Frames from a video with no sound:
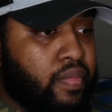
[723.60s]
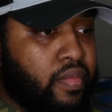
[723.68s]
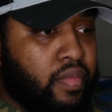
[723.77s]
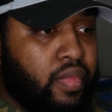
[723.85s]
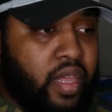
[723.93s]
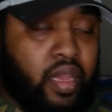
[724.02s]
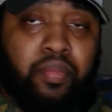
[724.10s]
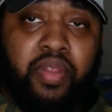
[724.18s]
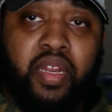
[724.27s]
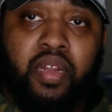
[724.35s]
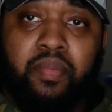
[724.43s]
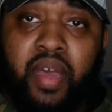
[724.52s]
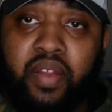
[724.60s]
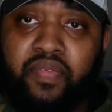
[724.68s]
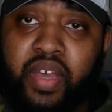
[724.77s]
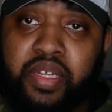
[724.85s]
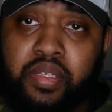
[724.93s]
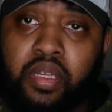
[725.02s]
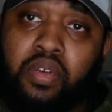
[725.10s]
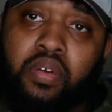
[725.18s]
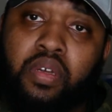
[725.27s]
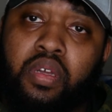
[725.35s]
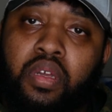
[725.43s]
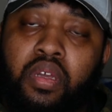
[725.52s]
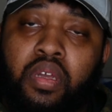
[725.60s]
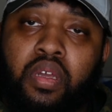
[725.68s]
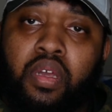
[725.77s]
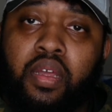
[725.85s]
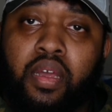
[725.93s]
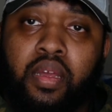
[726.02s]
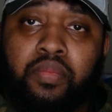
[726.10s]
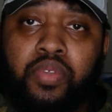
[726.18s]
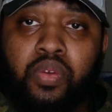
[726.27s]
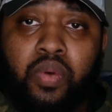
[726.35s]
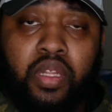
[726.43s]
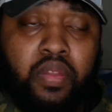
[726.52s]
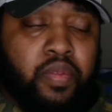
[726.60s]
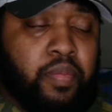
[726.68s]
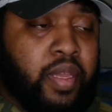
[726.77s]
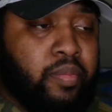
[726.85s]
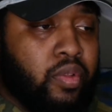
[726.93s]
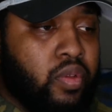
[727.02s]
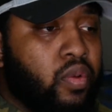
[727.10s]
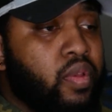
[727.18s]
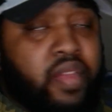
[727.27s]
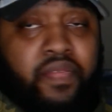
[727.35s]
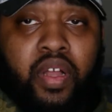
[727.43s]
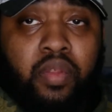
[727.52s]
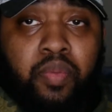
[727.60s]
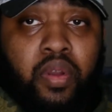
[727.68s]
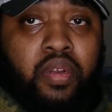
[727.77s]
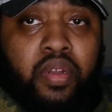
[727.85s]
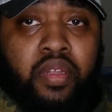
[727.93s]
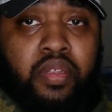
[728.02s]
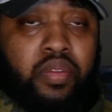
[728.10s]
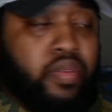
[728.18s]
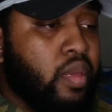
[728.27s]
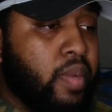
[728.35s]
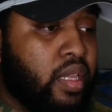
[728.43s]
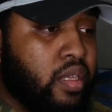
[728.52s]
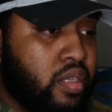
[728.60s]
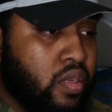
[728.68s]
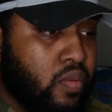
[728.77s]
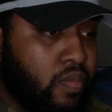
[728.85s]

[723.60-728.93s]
the completed manifesto to all of the people who he felt pertinent to email it to.